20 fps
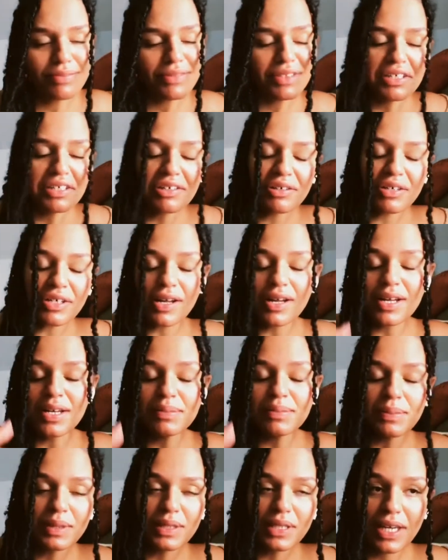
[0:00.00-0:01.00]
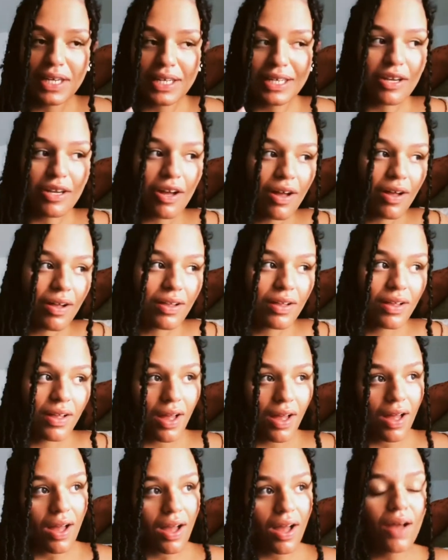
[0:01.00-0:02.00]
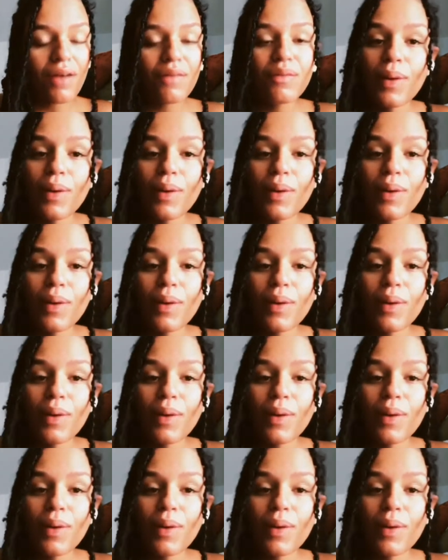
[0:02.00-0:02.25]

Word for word: gonna update y'all of what